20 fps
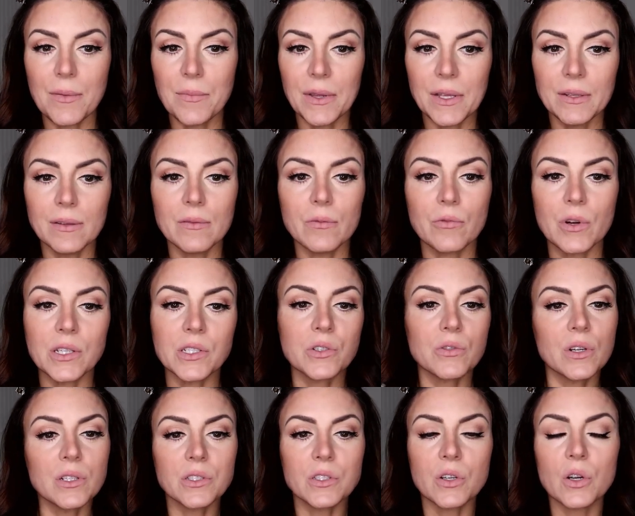I mean,
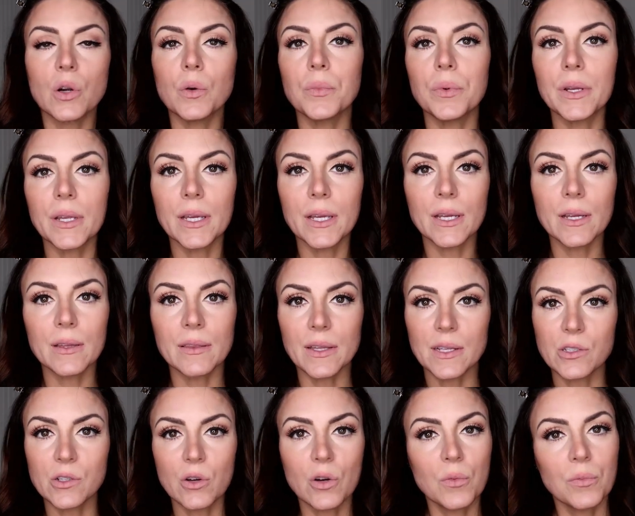restaurants are opening,
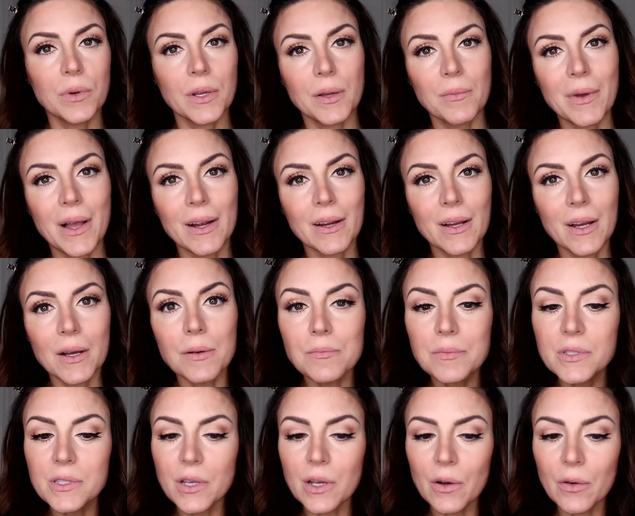things are opening back
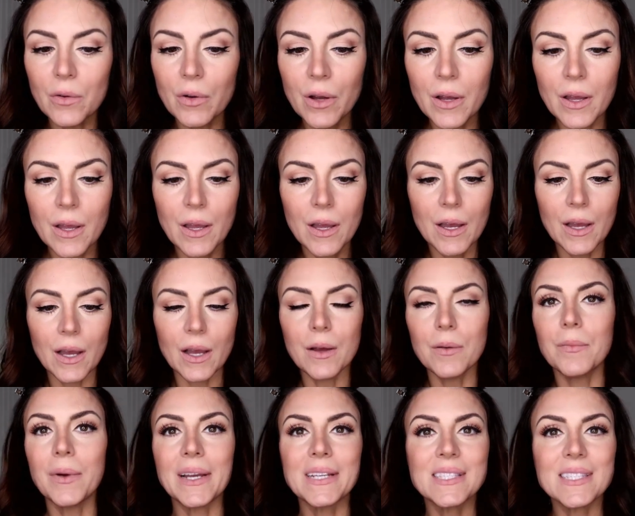up. So
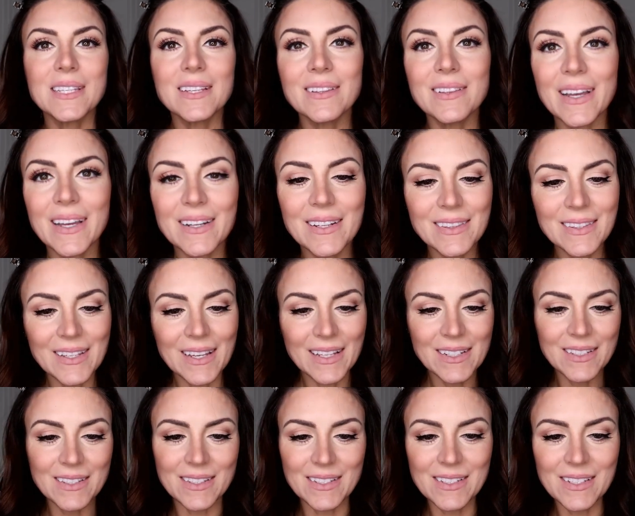I see a light at the
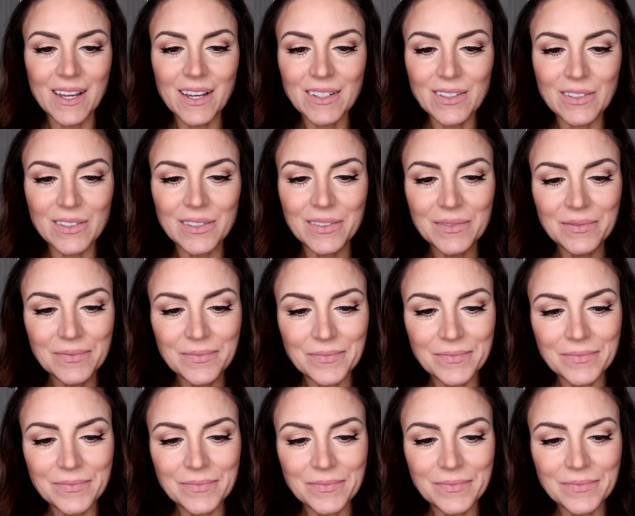end of the tunnel.